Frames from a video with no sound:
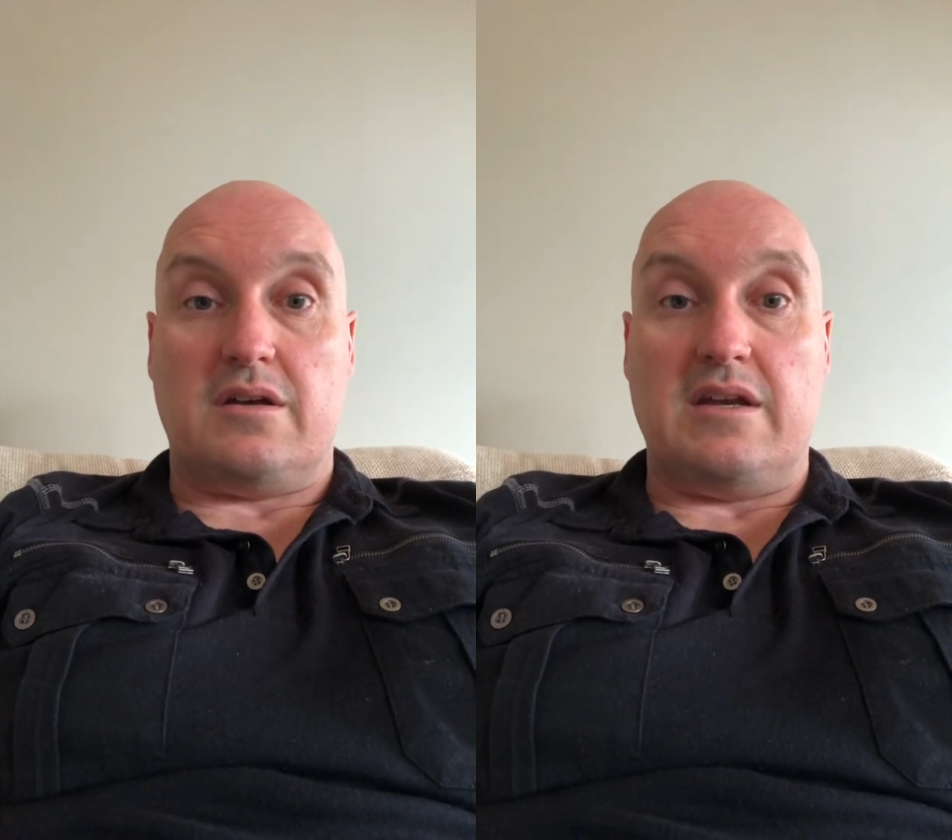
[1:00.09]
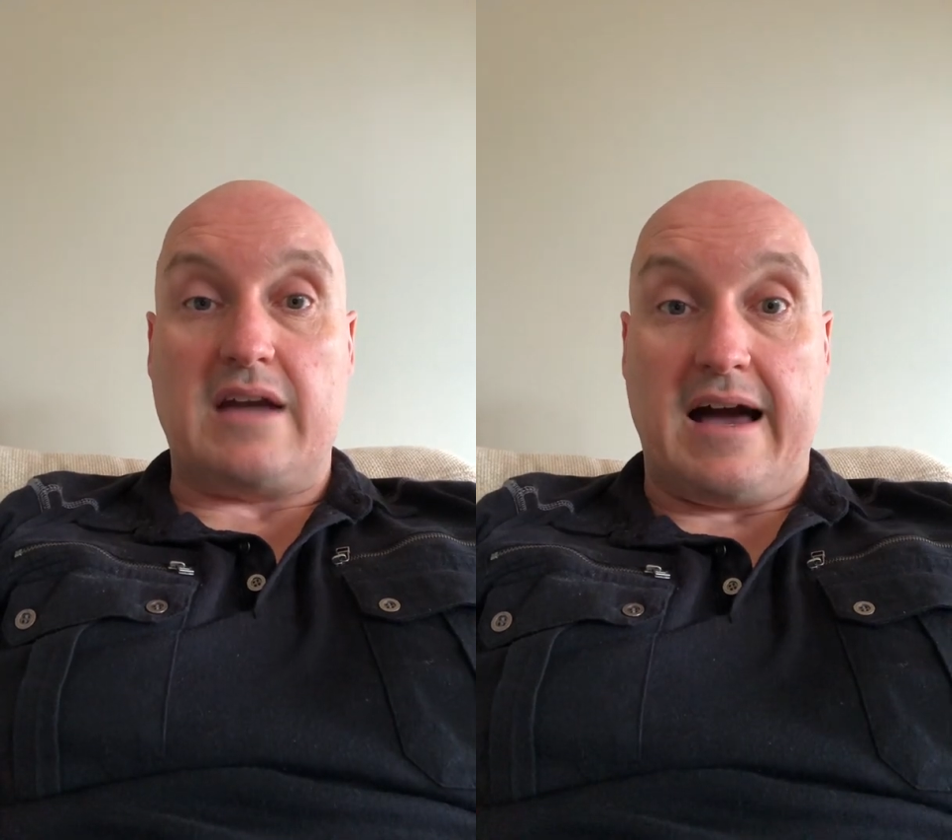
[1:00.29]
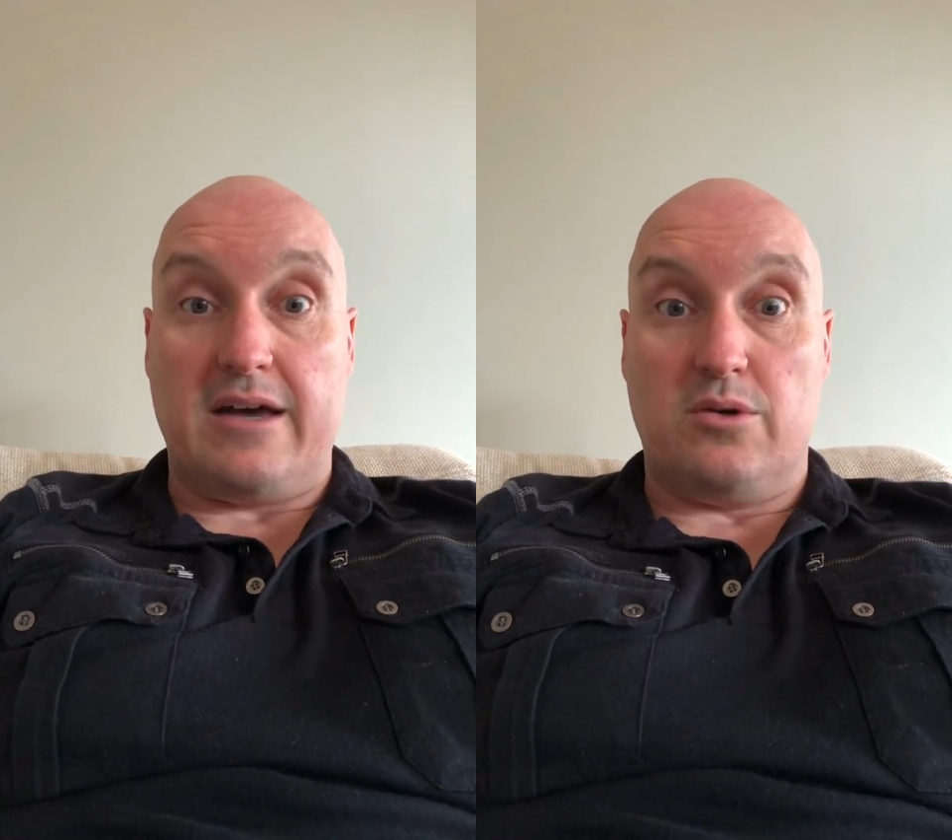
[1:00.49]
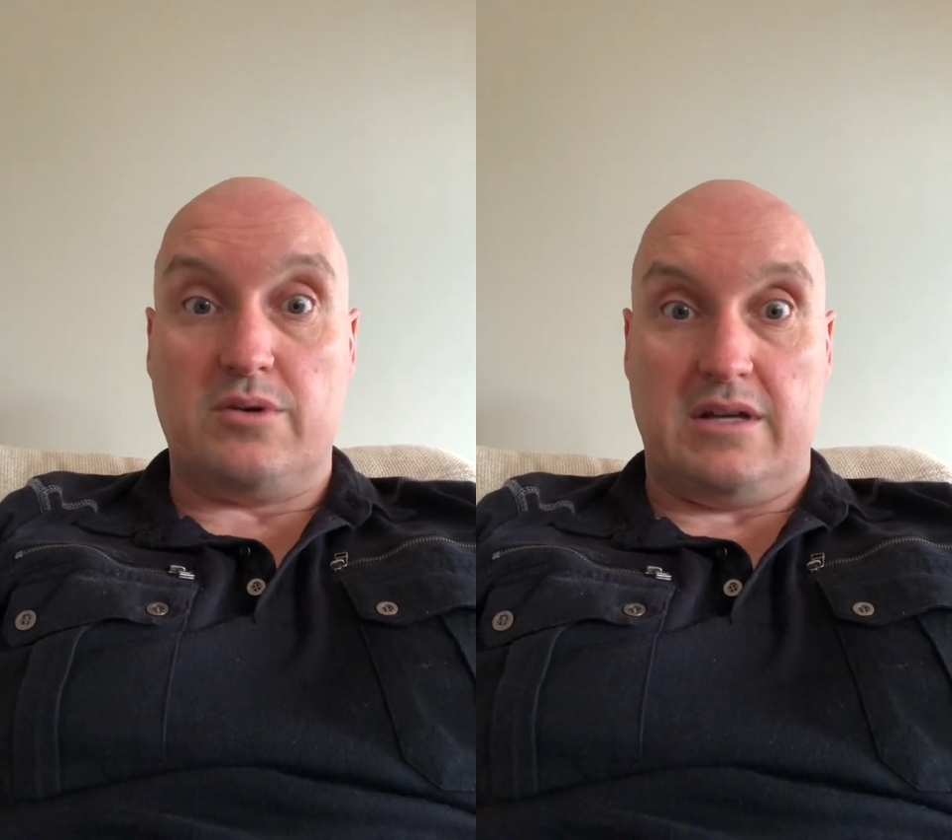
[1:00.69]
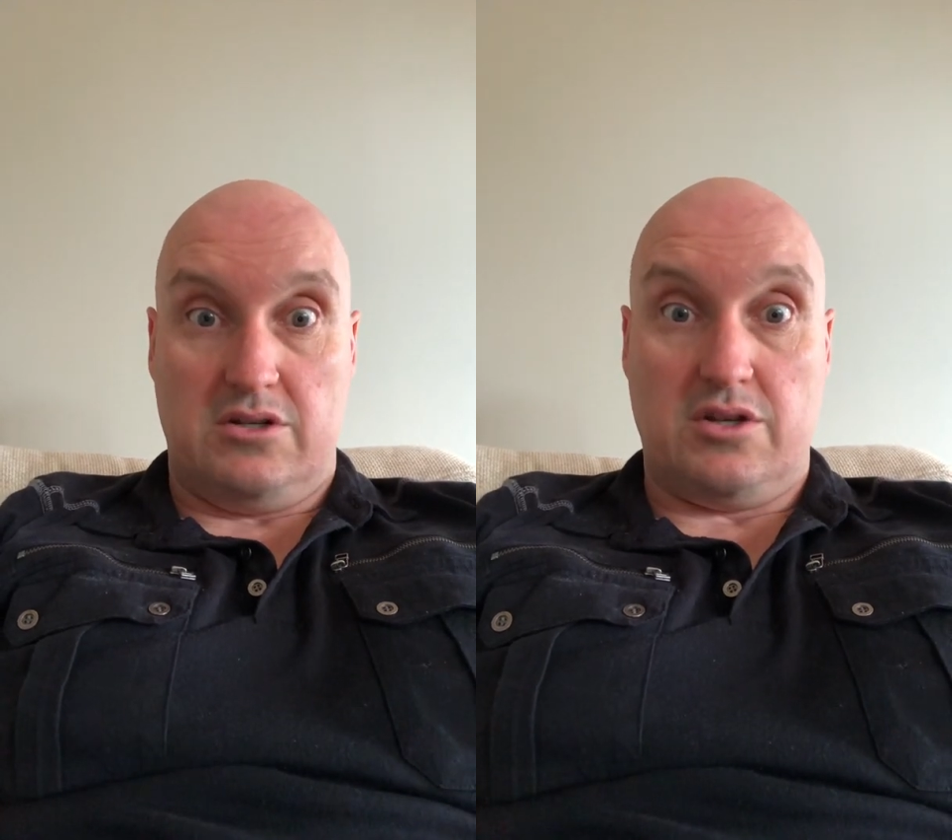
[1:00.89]

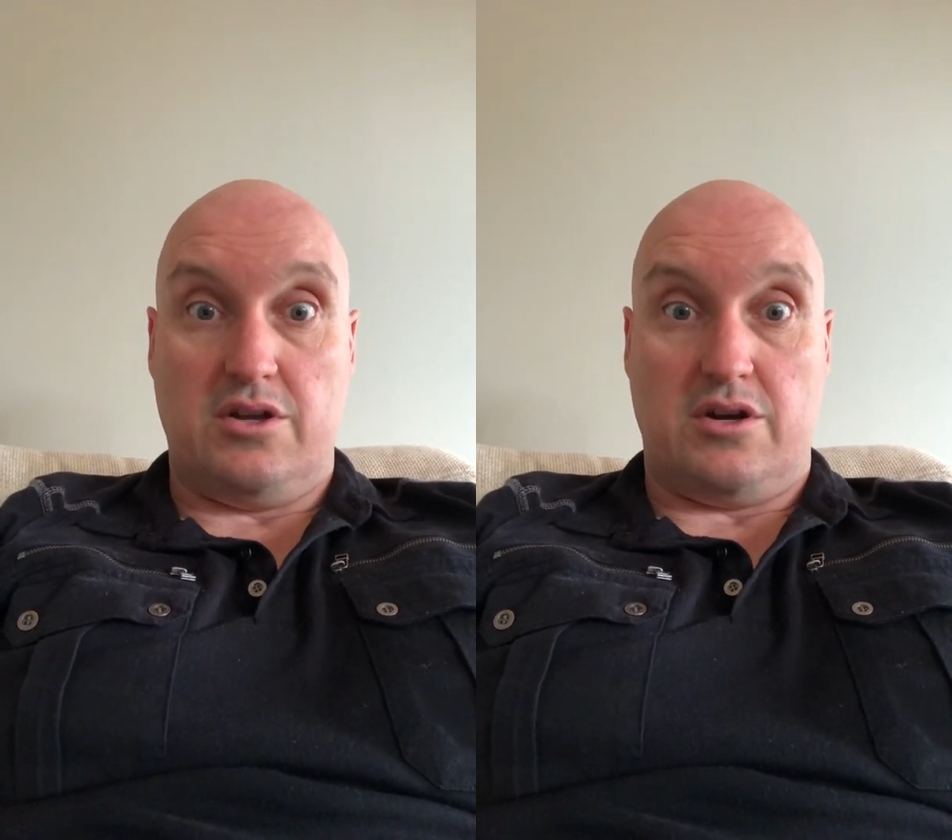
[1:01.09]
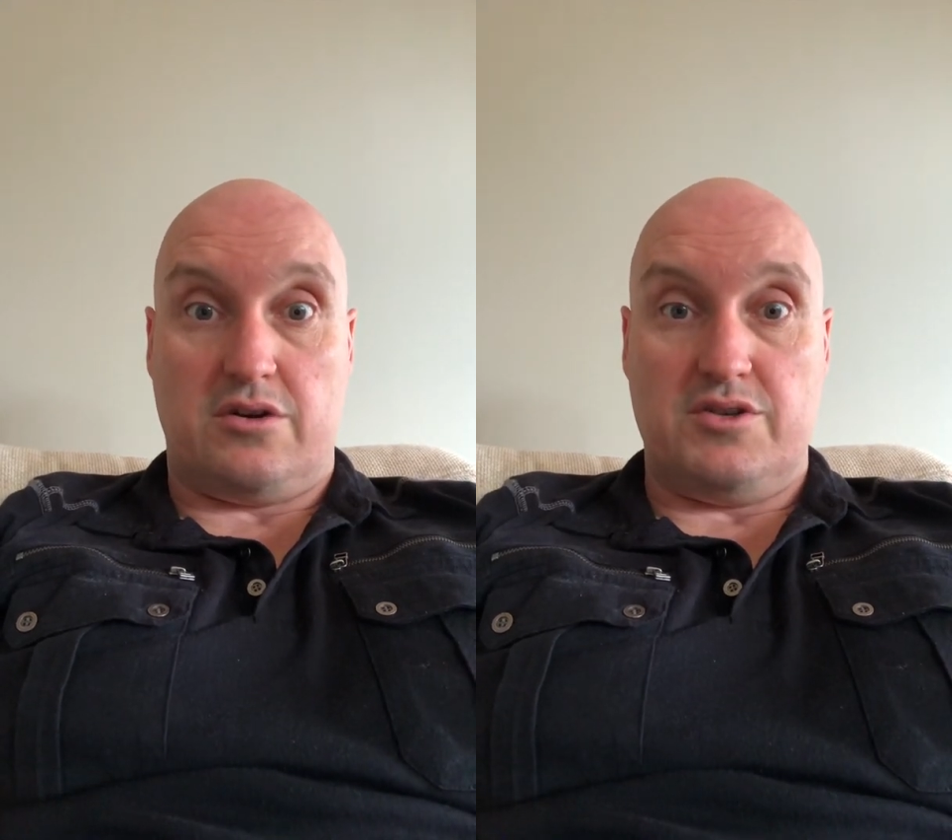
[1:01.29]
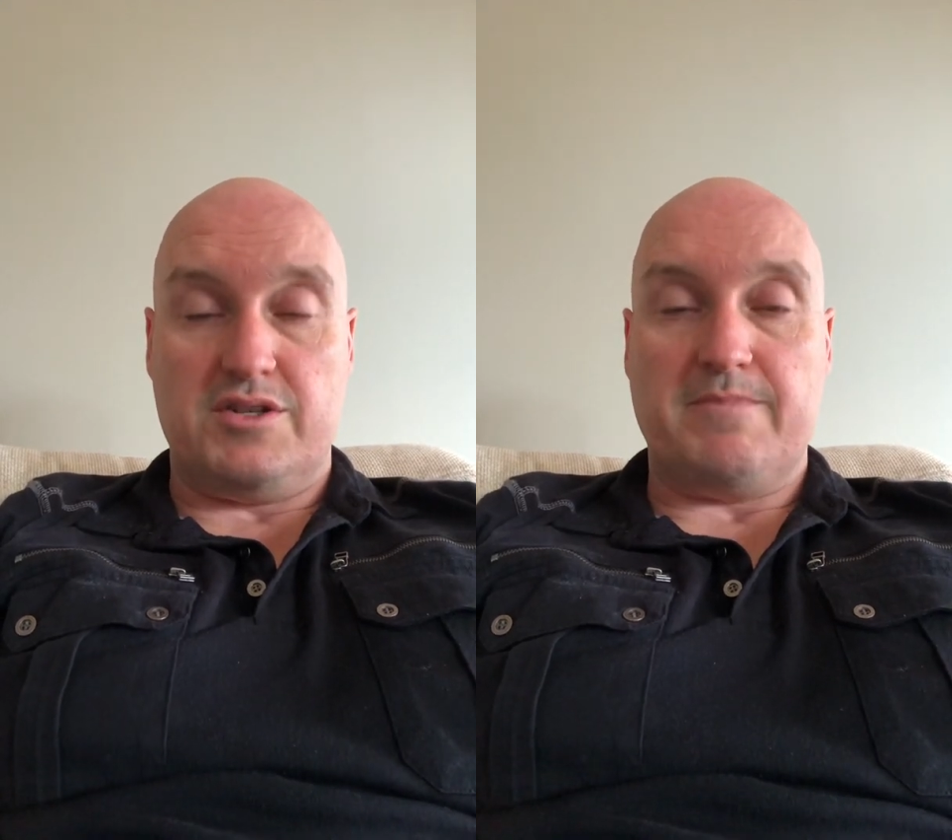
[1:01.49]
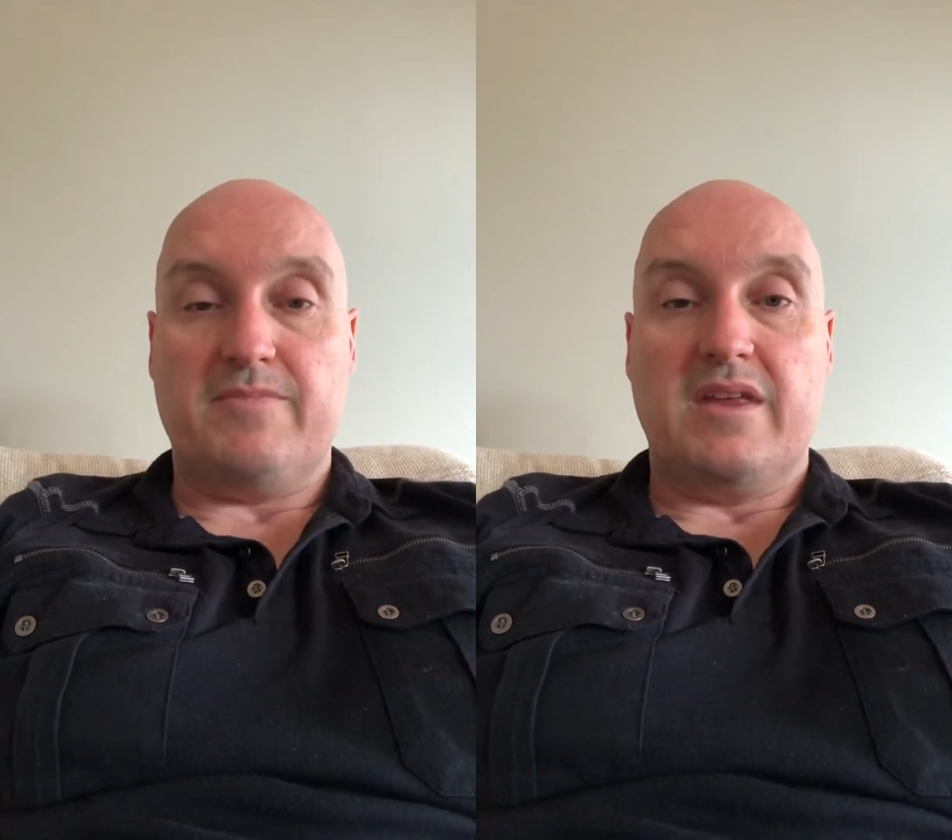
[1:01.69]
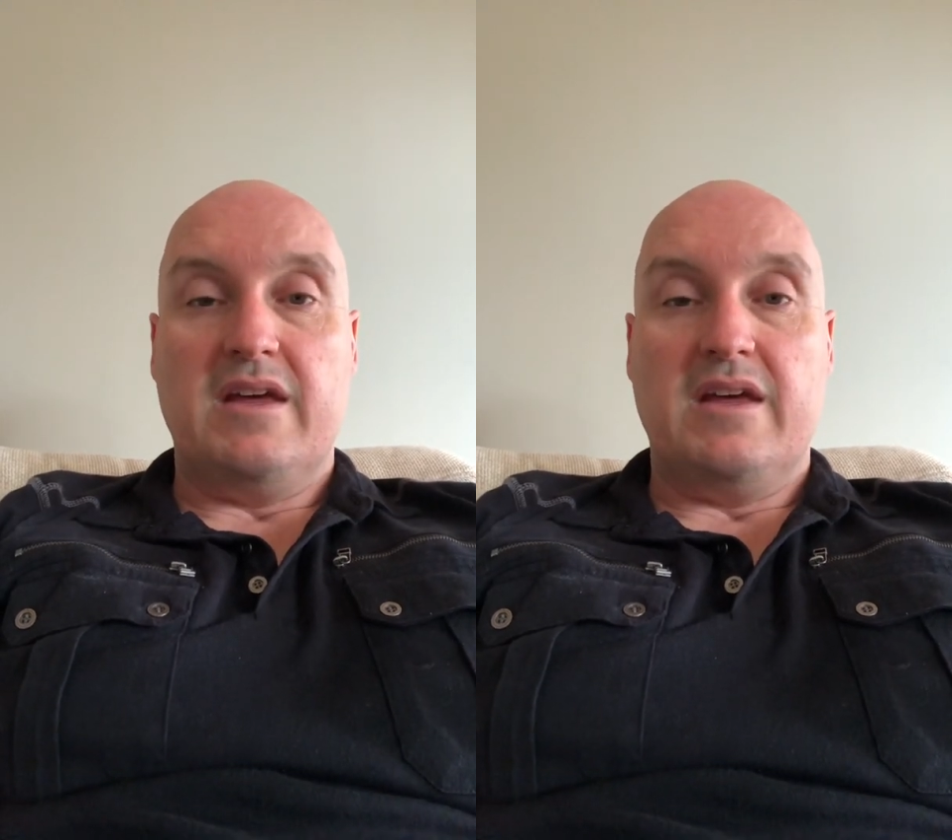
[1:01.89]
inhaled into the nose.